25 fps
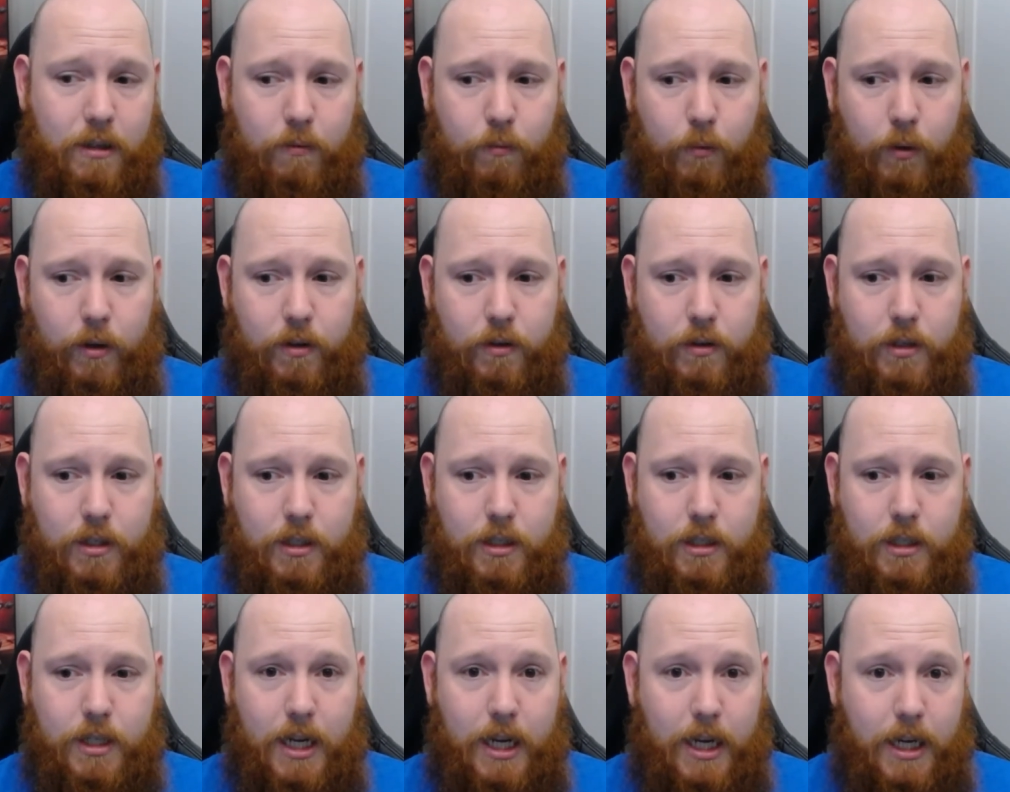with
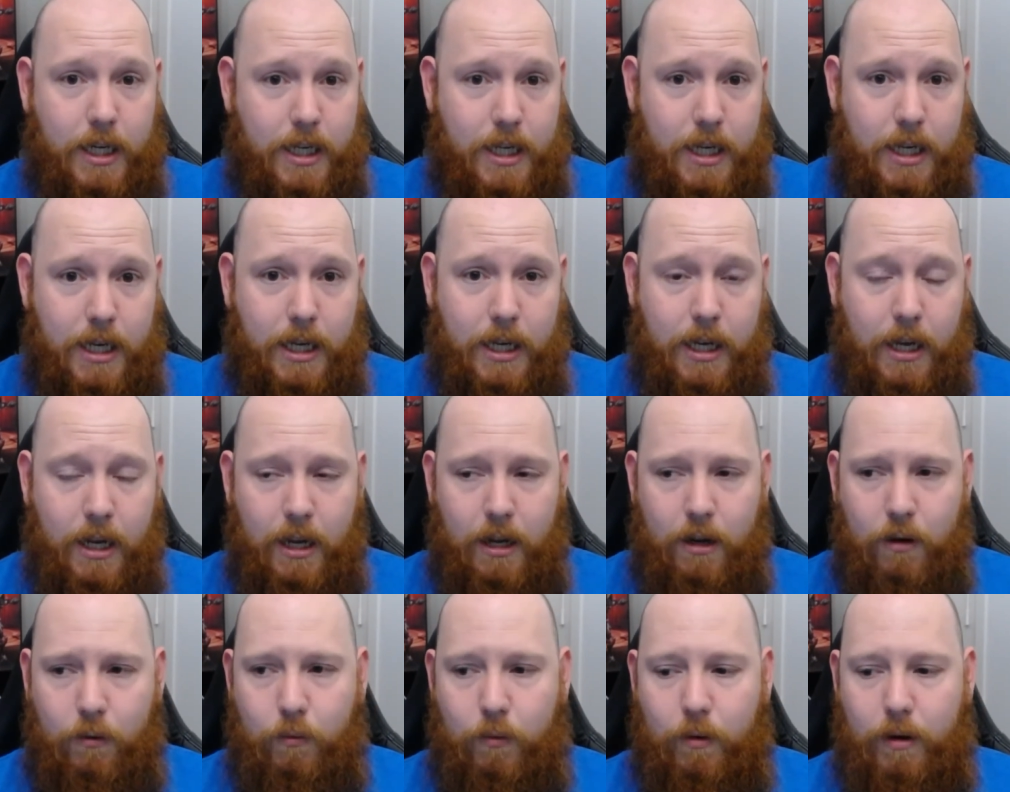TD,
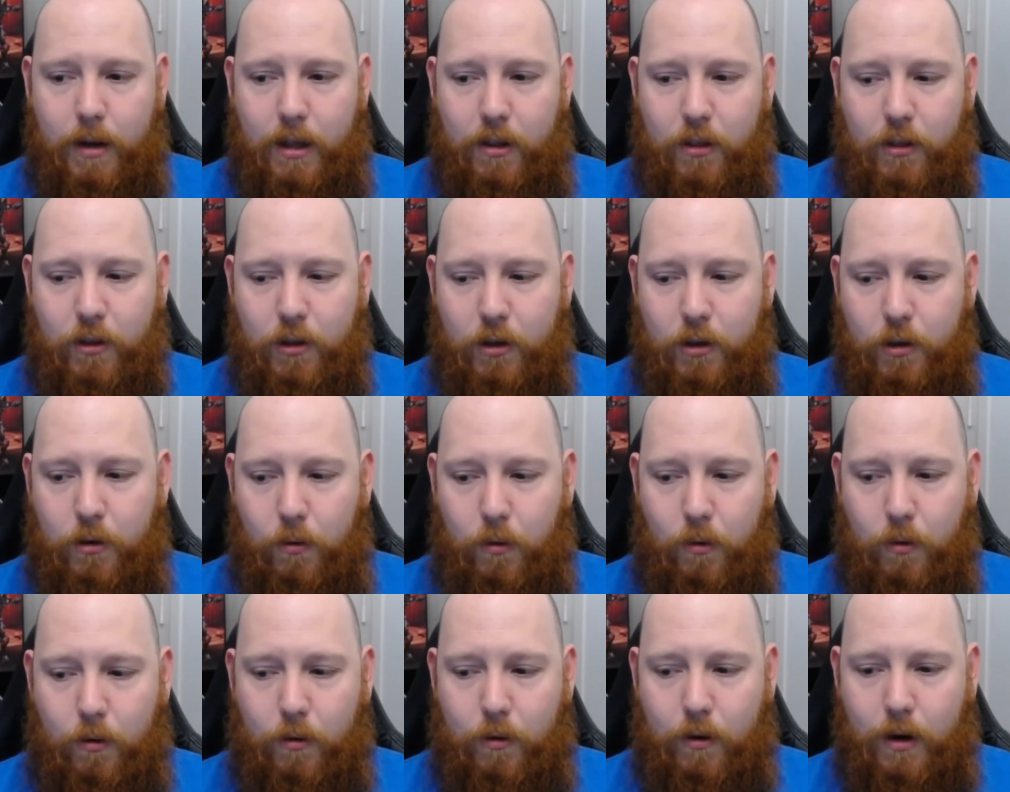with your